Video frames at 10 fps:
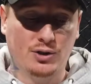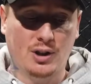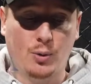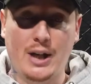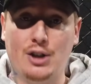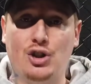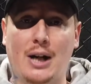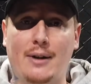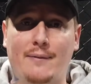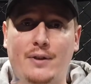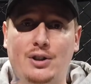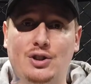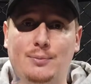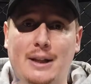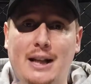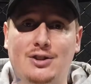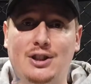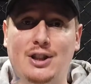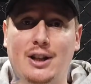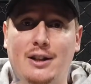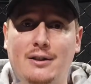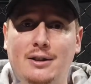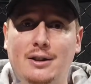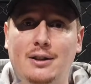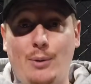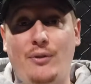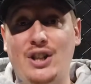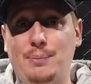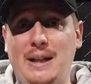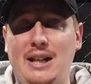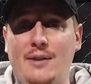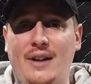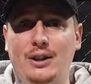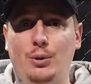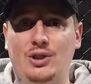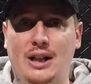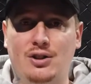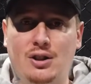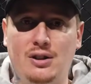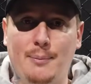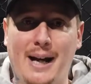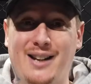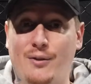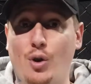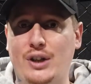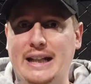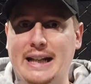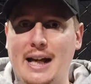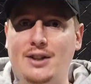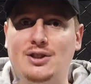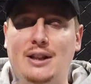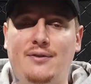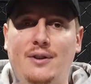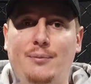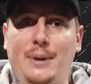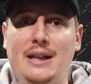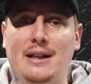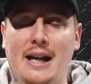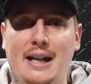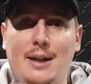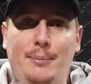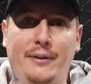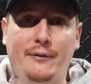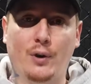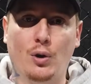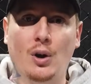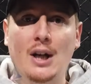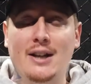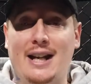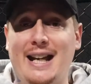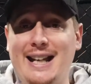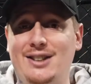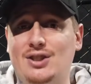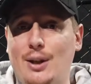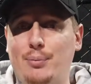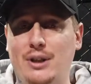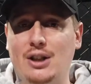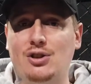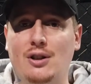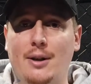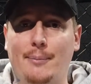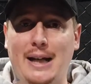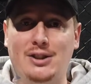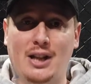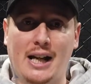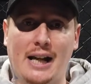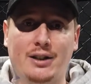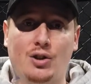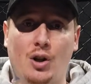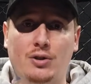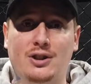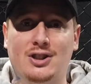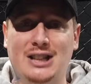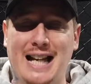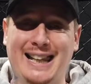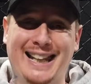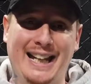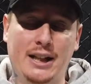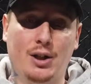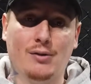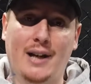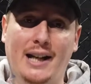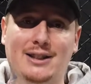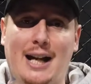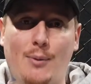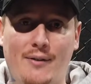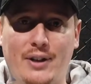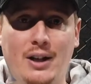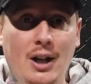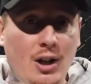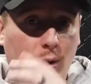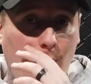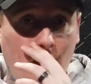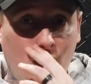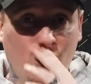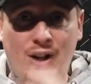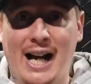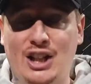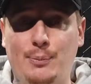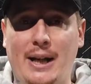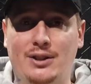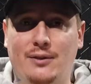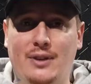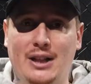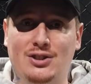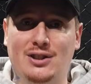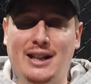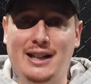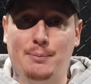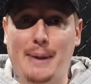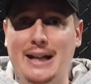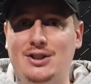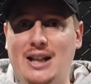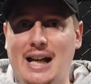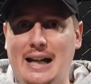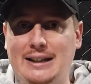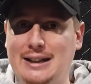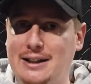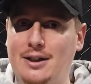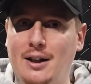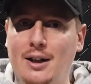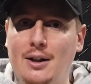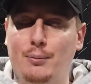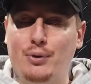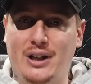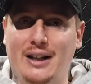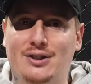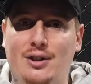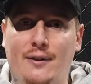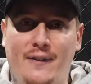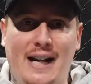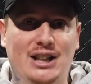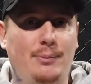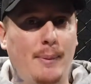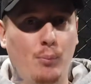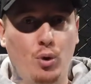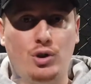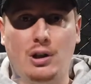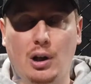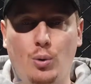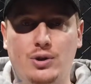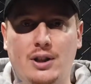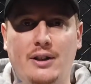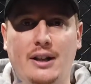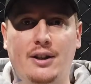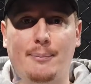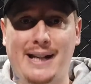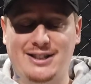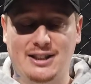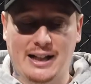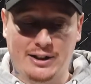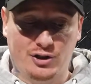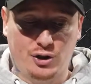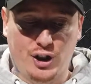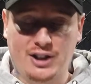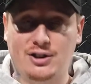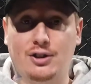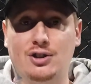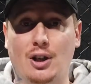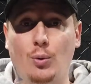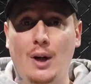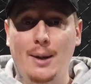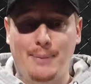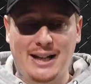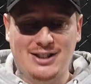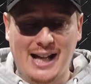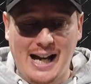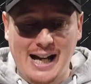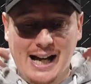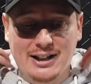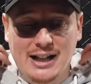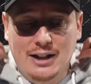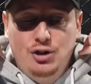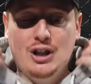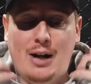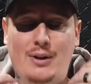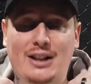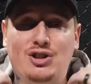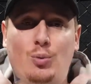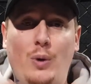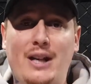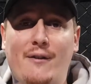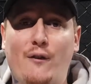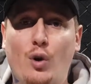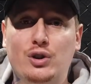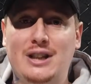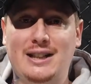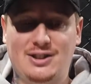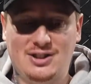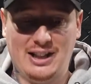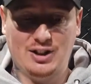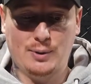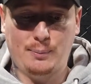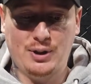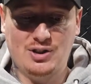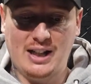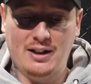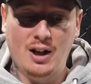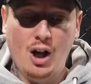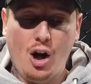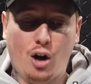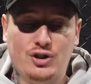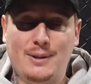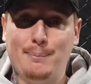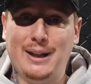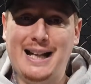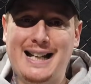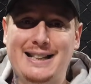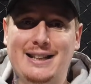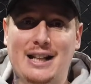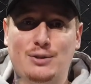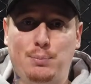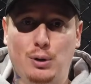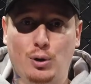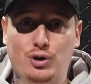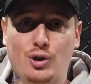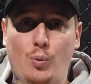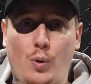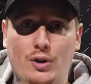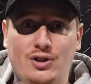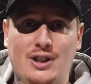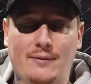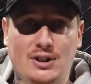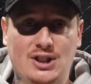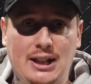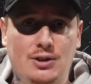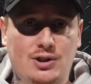So Xiaonan versus Mackenzie Dern. Now, with this being in the value section, you might have already guessed, if you've been here before, that it is a prediction that Baze AI got slightly incorrect. However, the one good aspect of this is Baze AI did predict the fight to be much closer than the betting line suggested. So Baze AI had Xiaonan to win at 46%. Odds implied, that's plus 117.